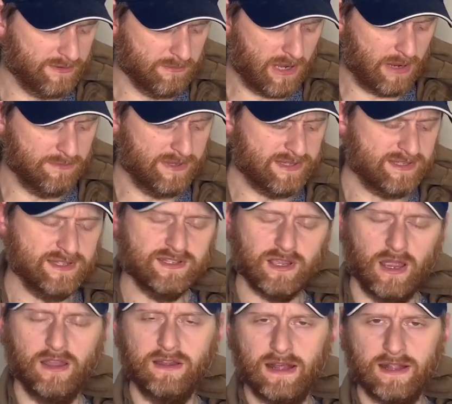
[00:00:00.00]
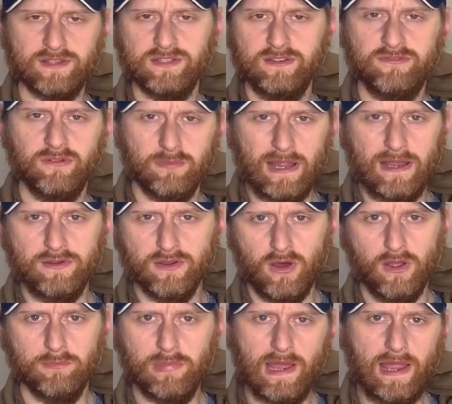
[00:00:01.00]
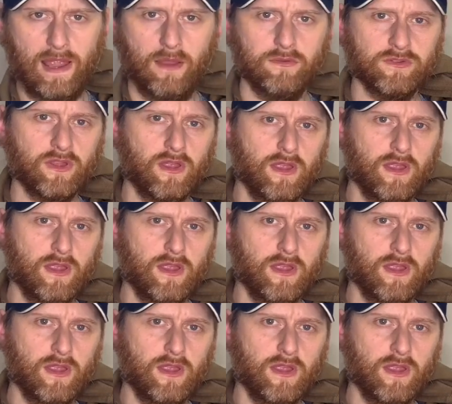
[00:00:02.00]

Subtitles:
moment this is going actually for about £9.